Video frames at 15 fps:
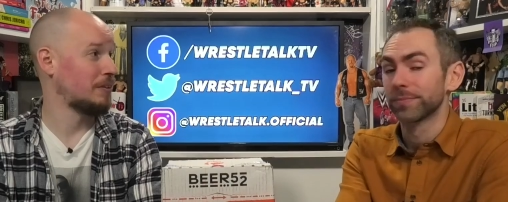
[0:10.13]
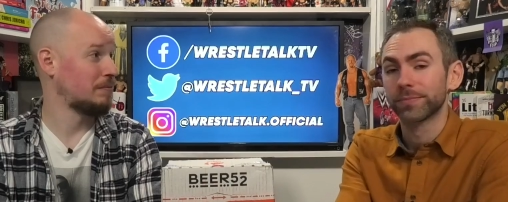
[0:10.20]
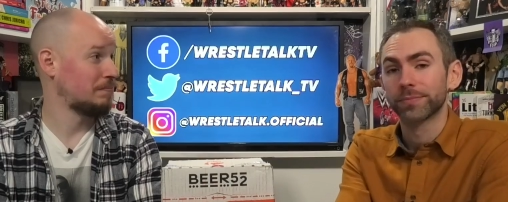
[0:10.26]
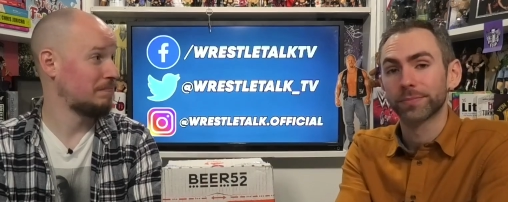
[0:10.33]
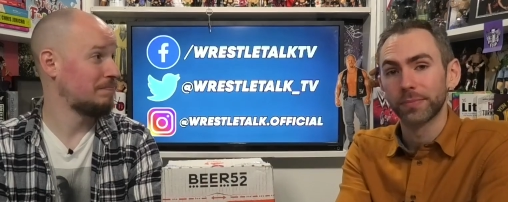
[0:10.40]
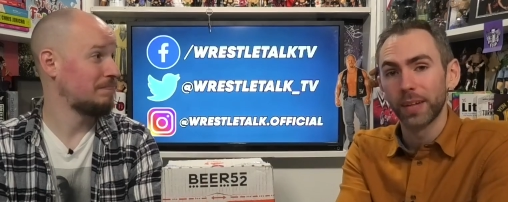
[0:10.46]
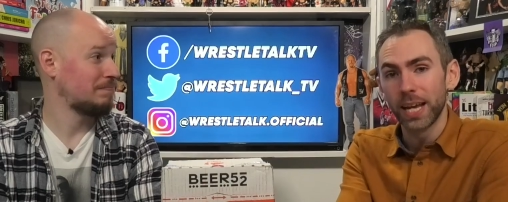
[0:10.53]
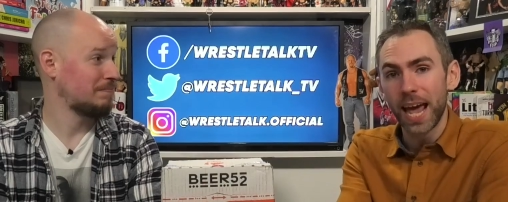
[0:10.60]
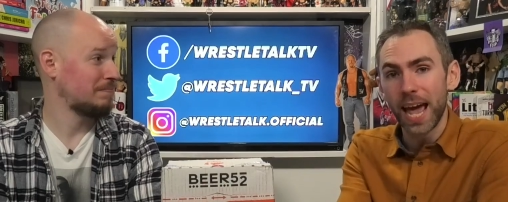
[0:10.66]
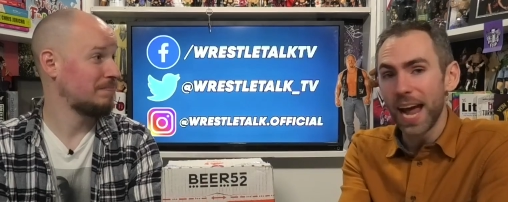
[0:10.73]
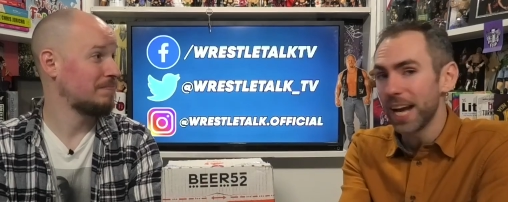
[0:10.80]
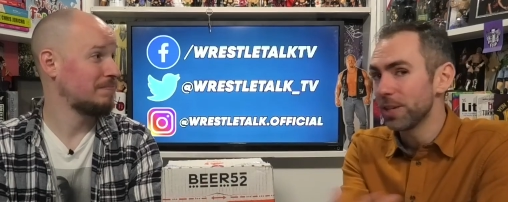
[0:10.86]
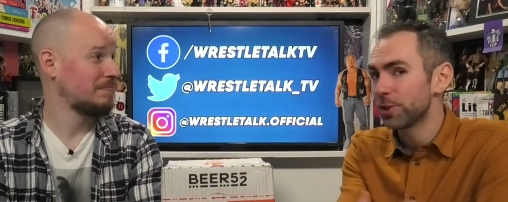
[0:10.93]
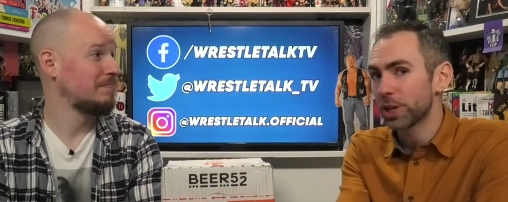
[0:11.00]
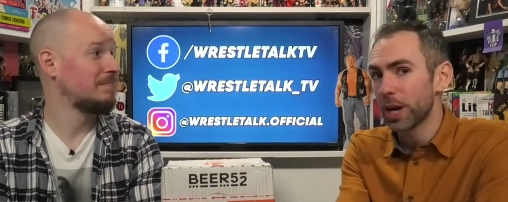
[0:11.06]
Speaker 1: And Edge
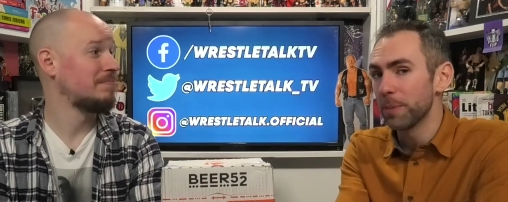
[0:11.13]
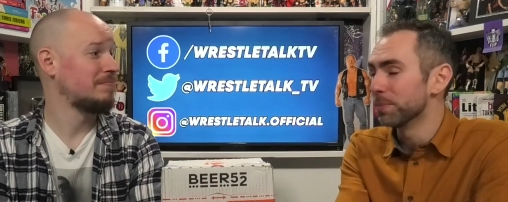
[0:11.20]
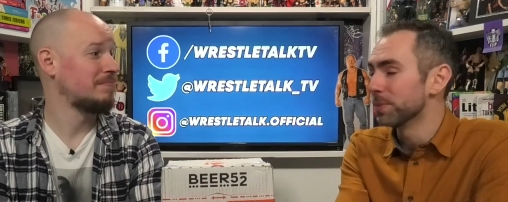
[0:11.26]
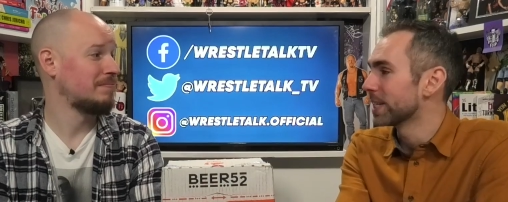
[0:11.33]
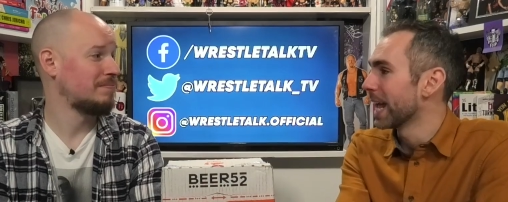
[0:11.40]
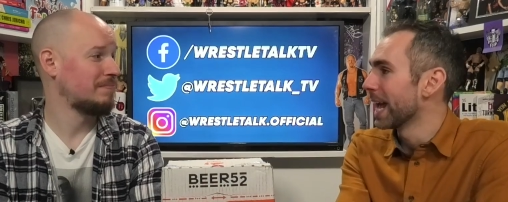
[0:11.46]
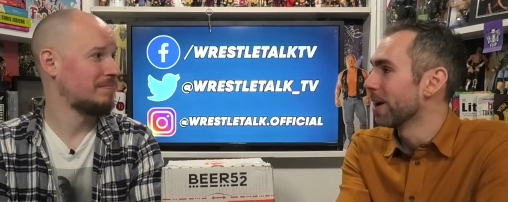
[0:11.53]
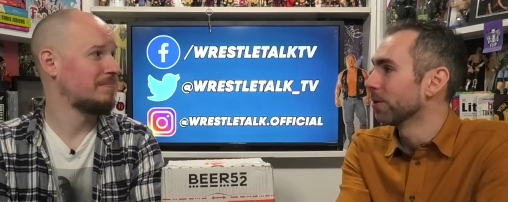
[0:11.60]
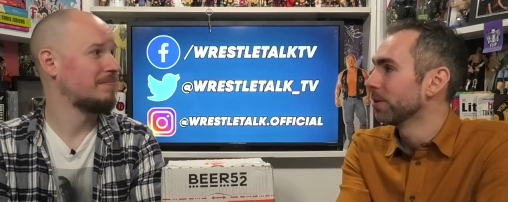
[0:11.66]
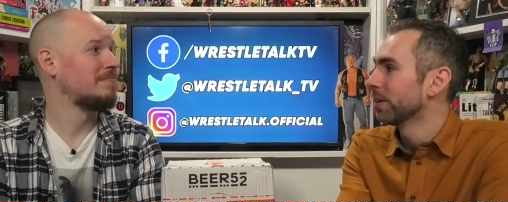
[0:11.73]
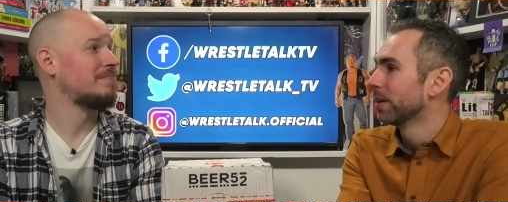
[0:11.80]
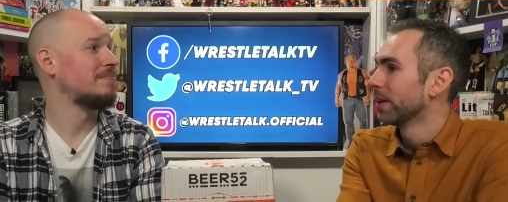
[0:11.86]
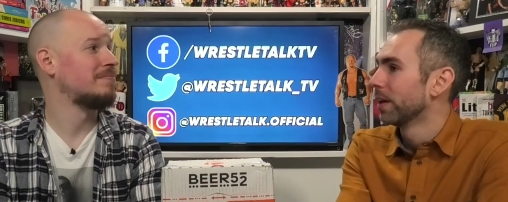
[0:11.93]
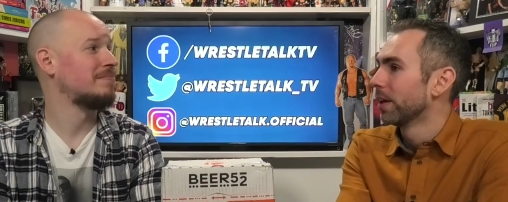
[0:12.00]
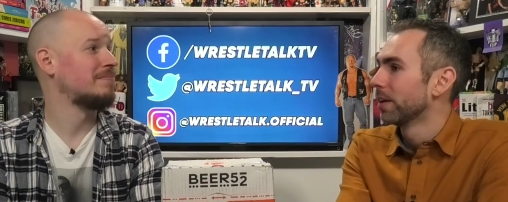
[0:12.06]
comes down,
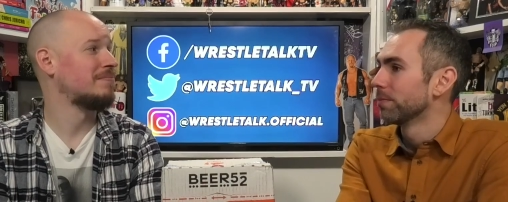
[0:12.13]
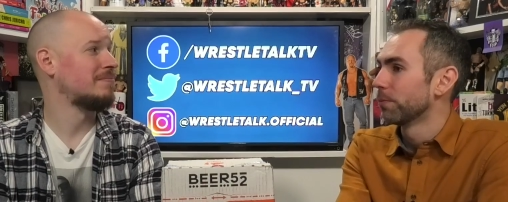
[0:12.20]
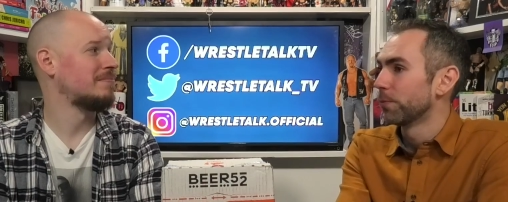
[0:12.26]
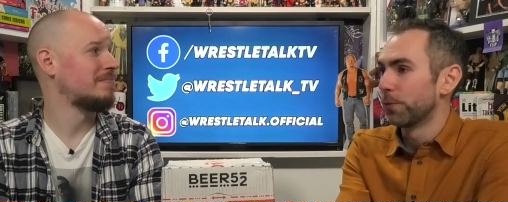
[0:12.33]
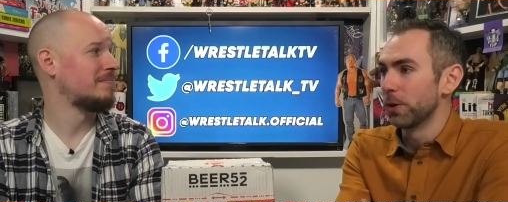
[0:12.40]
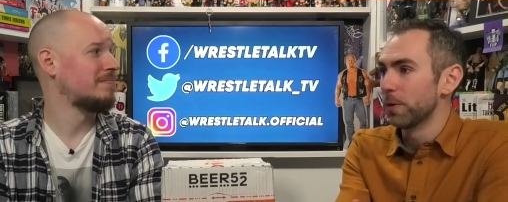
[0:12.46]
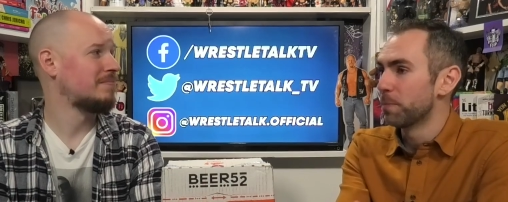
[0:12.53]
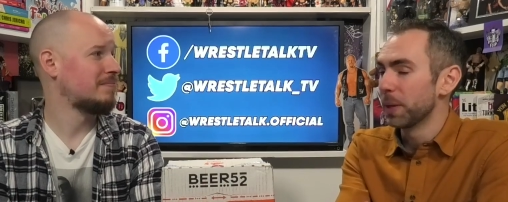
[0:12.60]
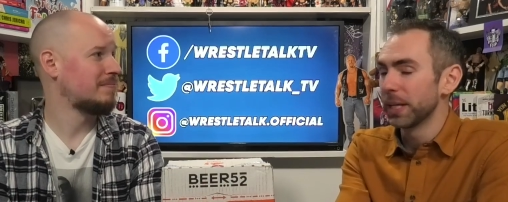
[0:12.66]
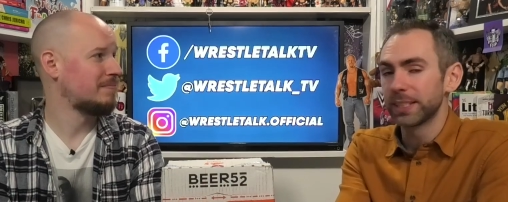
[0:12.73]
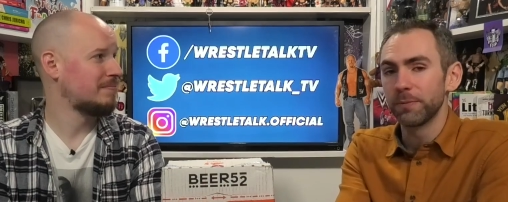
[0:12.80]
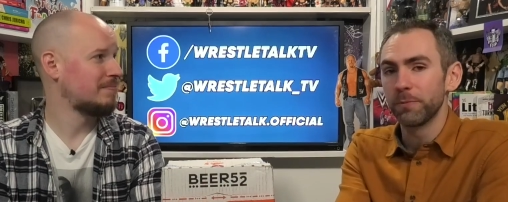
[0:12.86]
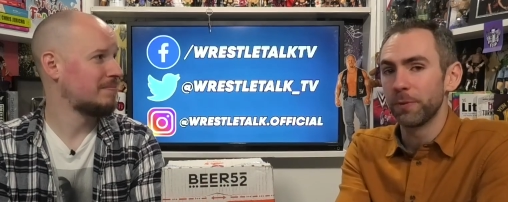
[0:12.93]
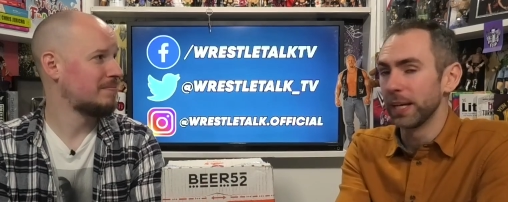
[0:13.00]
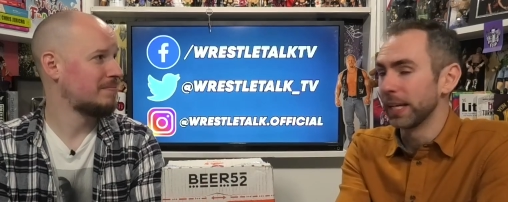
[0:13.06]
full of piss and
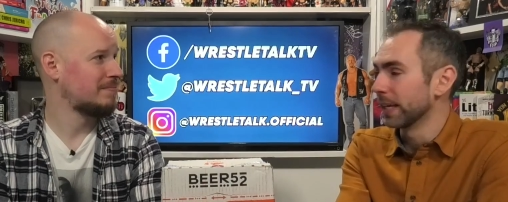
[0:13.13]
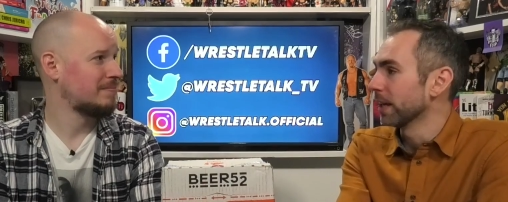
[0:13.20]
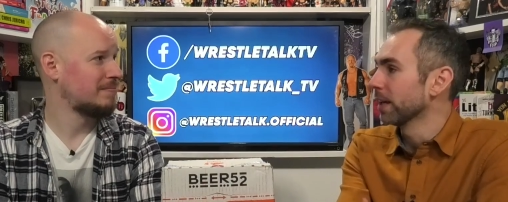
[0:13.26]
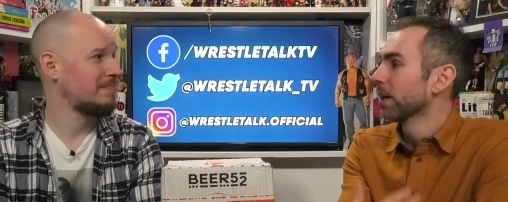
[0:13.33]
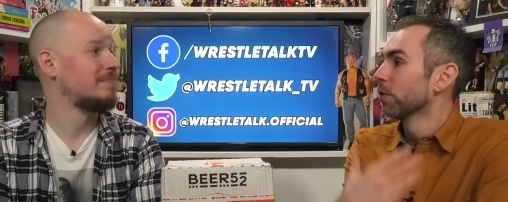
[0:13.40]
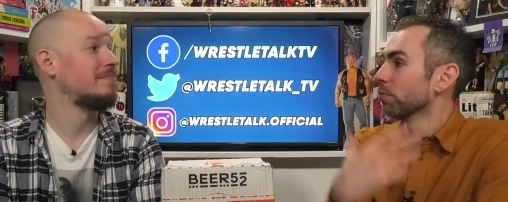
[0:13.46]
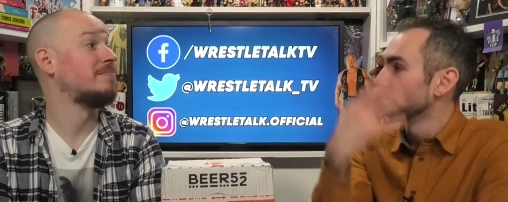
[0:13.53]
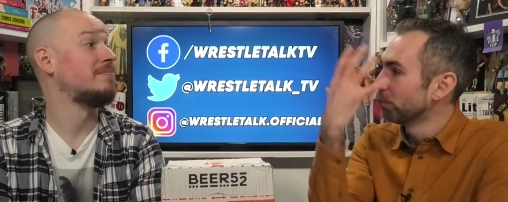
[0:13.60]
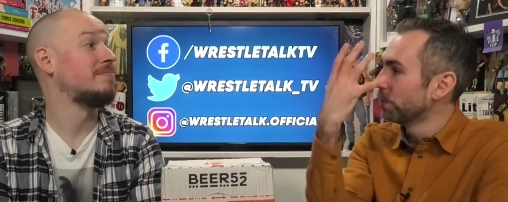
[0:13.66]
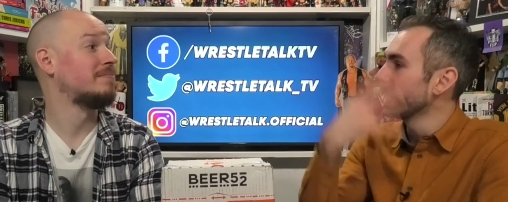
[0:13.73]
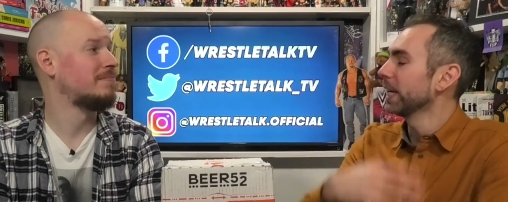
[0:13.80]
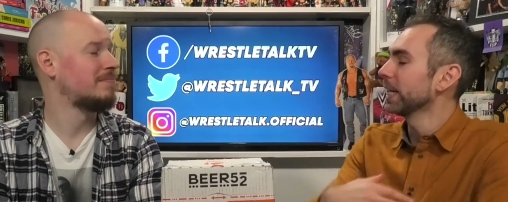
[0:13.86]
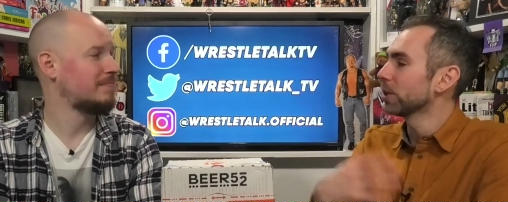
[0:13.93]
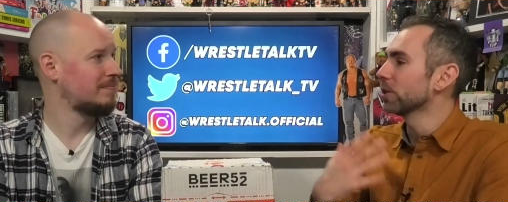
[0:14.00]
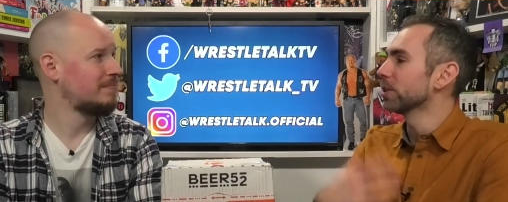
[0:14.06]
vinegar, really
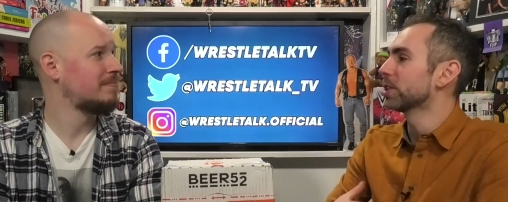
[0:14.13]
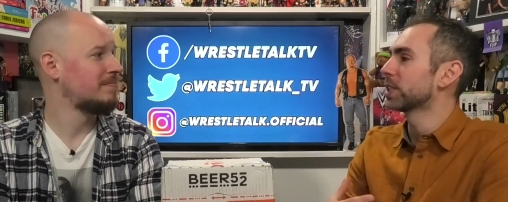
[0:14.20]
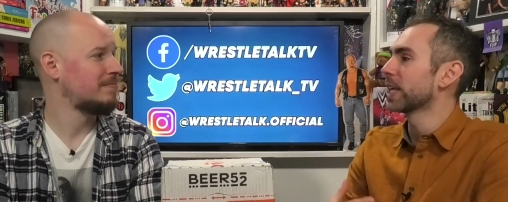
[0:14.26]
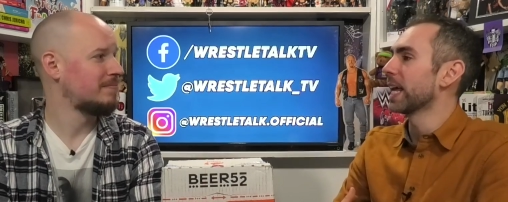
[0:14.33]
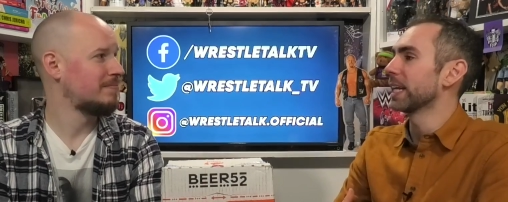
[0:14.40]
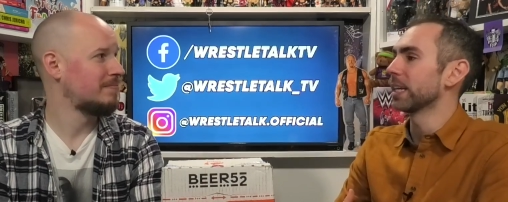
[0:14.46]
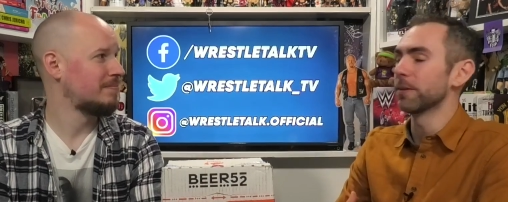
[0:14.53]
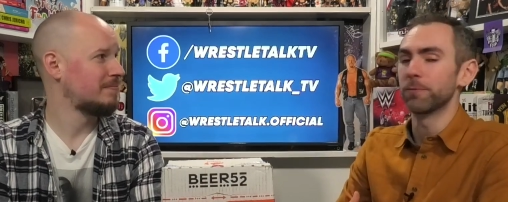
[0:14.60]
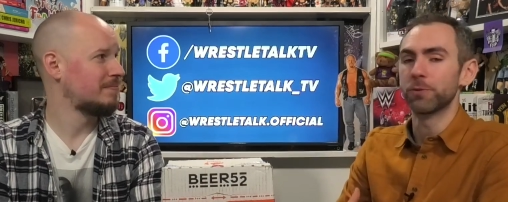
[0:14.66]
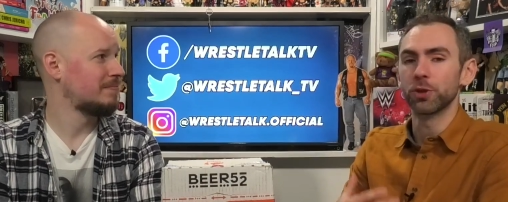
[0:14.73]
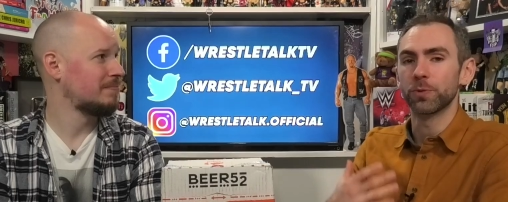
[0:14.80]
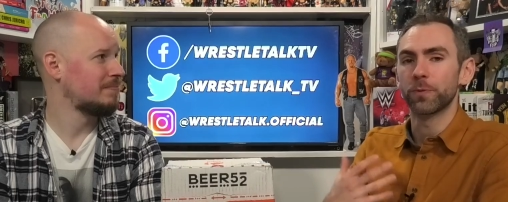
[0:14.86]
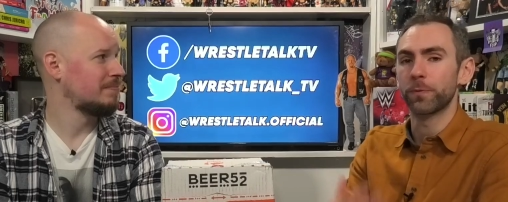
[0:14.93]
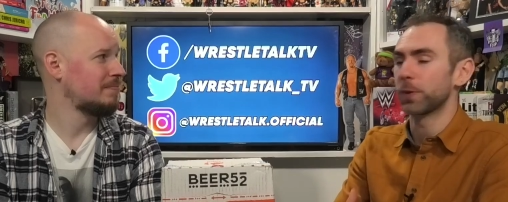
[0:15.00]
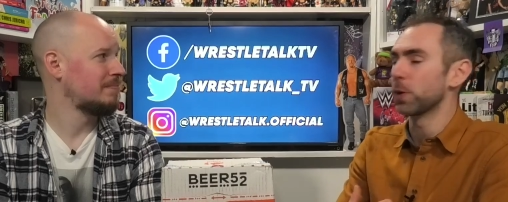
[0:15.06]
good selling of just
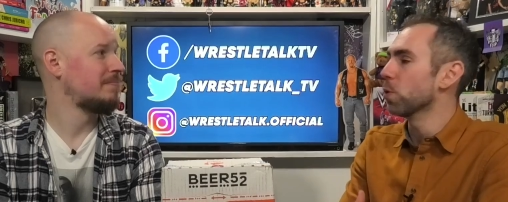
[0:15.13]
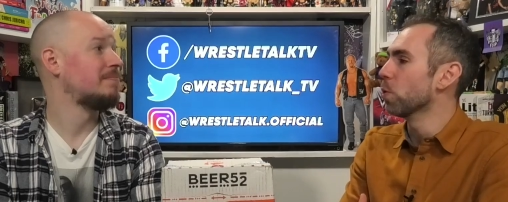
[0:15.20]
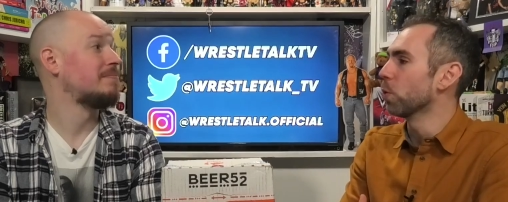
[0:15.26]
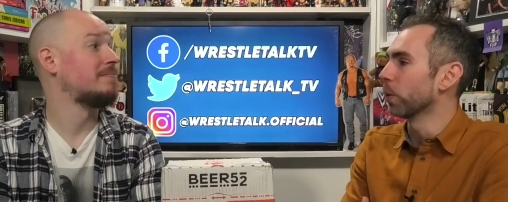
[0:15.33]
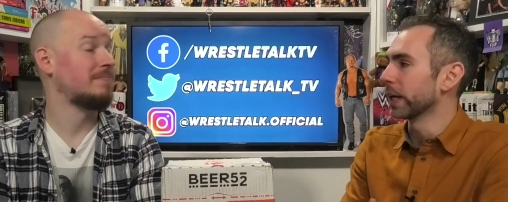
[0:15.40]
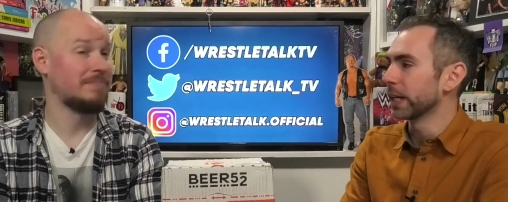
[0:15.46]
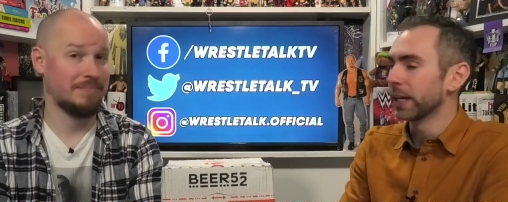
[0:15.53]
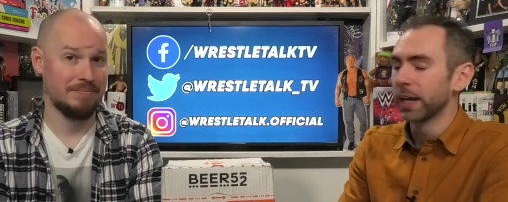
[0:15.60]
fury,